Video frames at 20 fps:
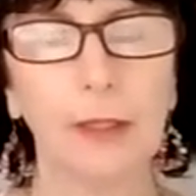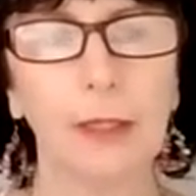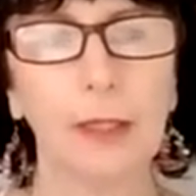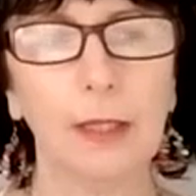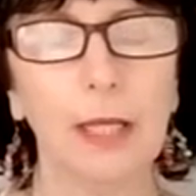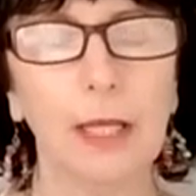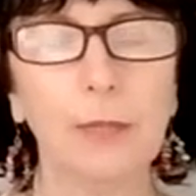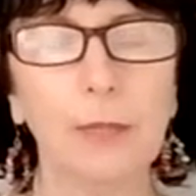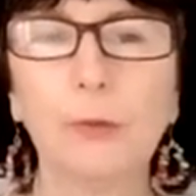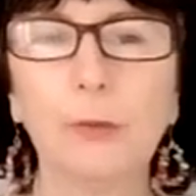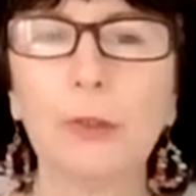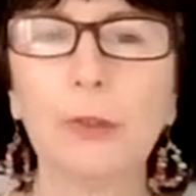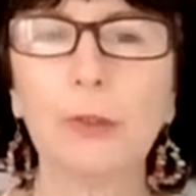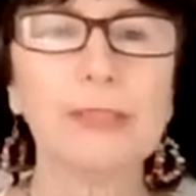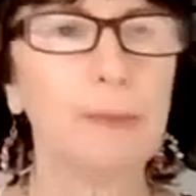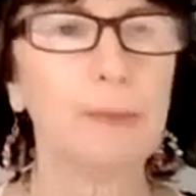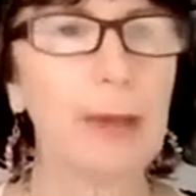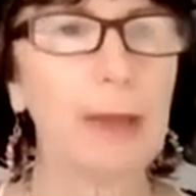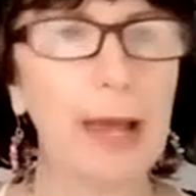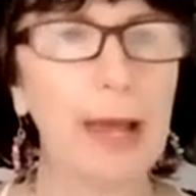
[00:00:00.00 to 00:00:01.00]
It brings
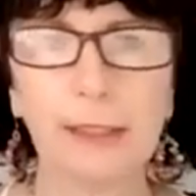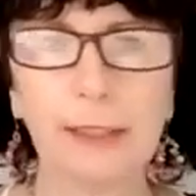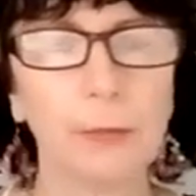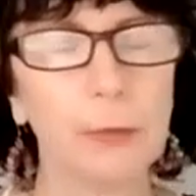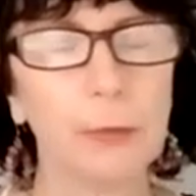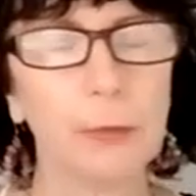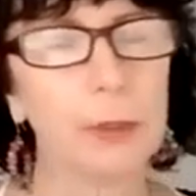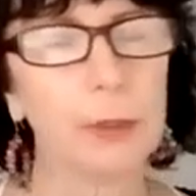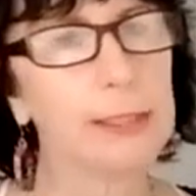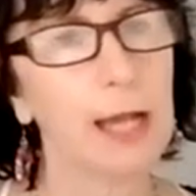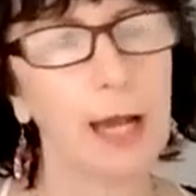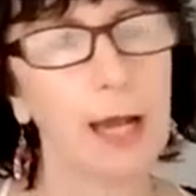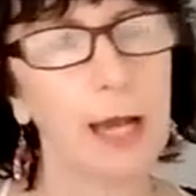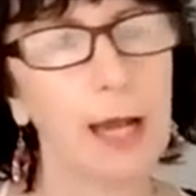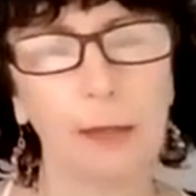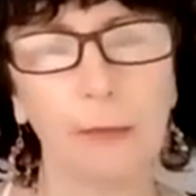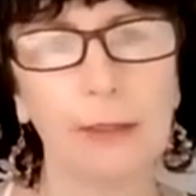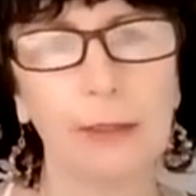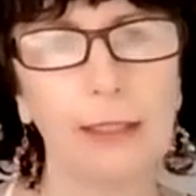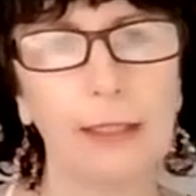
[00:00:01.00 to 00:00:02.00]
balance, it brings
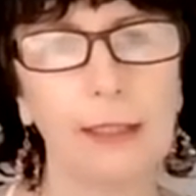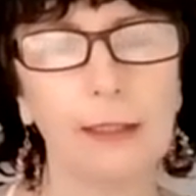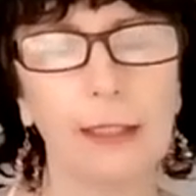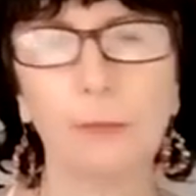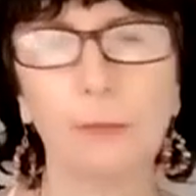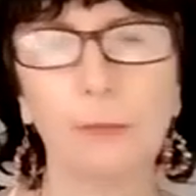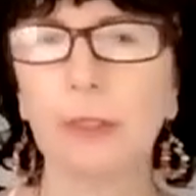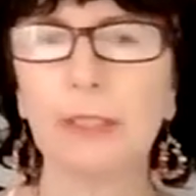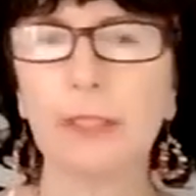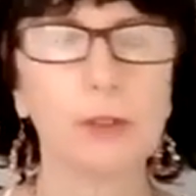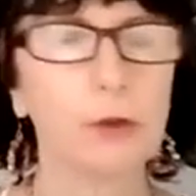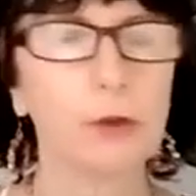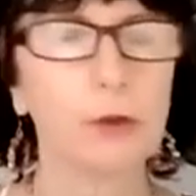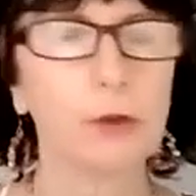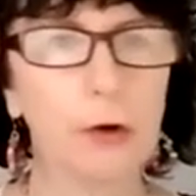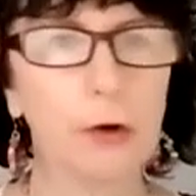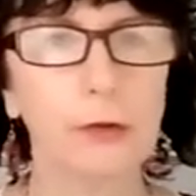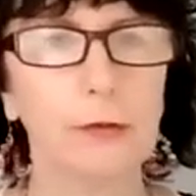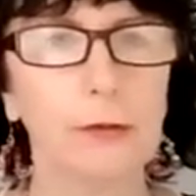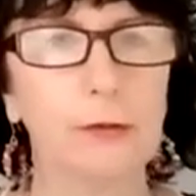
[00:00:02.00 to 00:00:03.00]
harmony, it brings
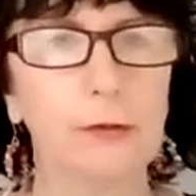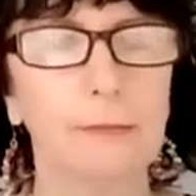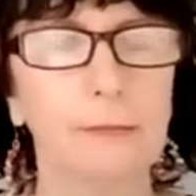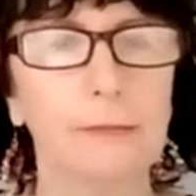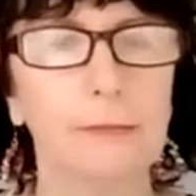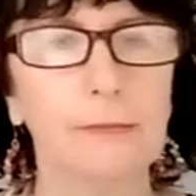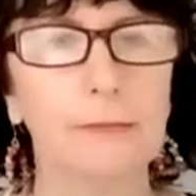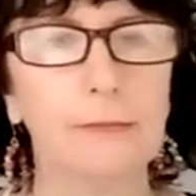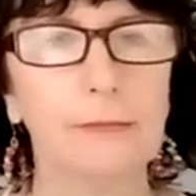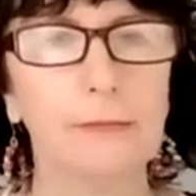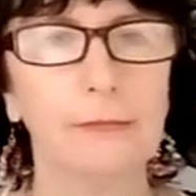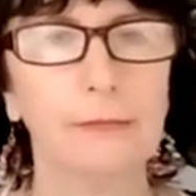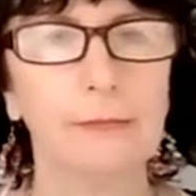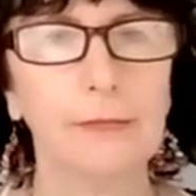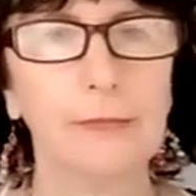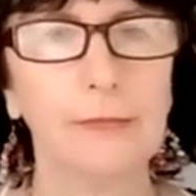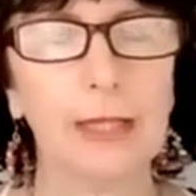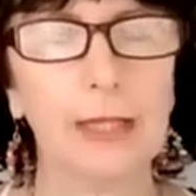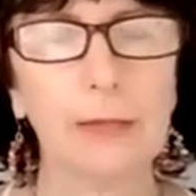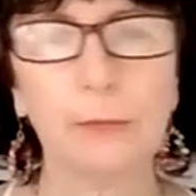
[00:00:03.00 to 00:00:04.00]
growth,
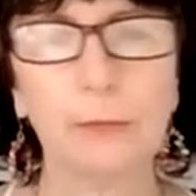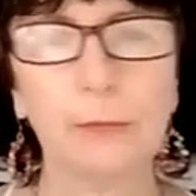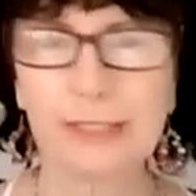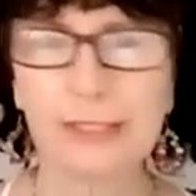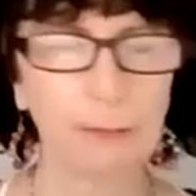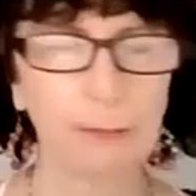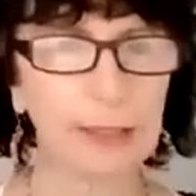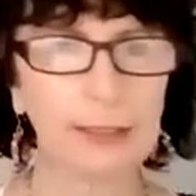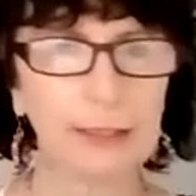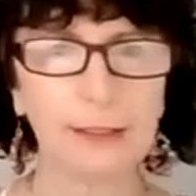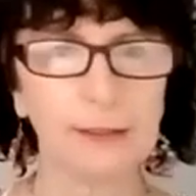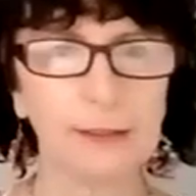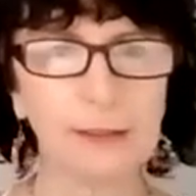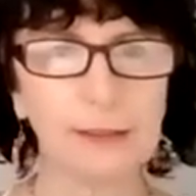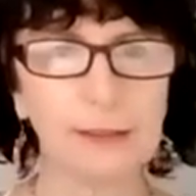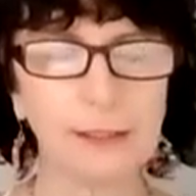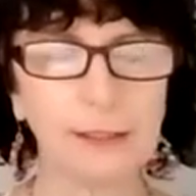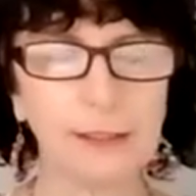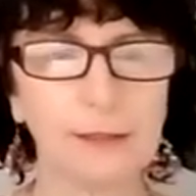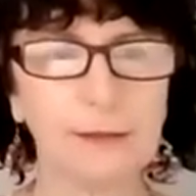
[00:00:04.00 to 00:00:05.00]
it brings
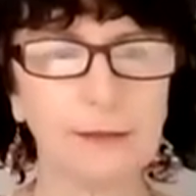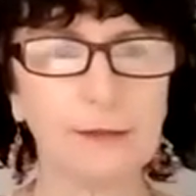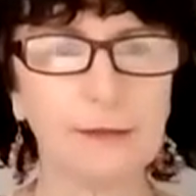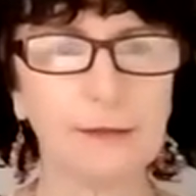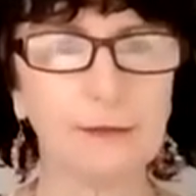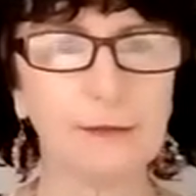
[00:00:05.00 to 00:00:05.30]
abundance.